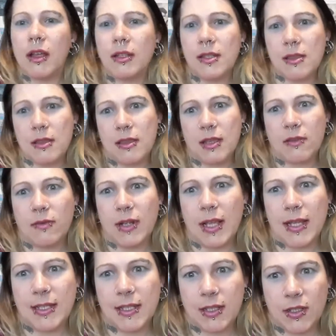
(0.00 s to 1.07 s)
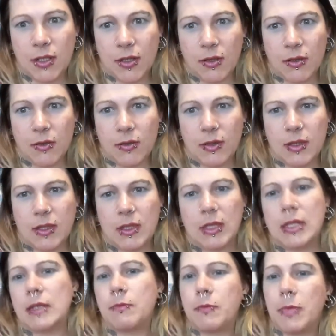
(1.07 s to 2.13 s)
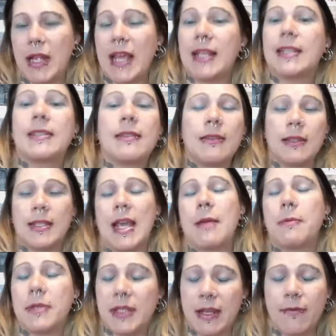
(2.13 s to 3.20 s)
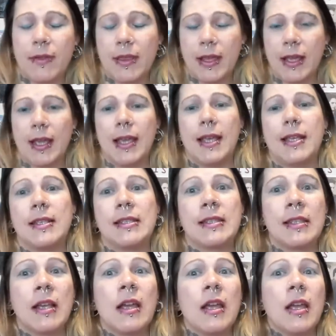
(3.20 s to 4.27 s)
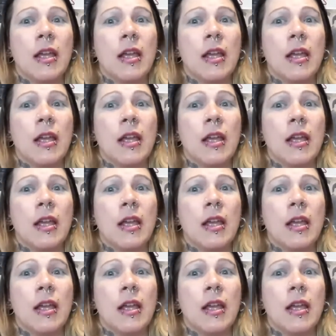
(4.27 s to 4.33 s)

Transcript: Another thing related to the plates and the tables and everything is,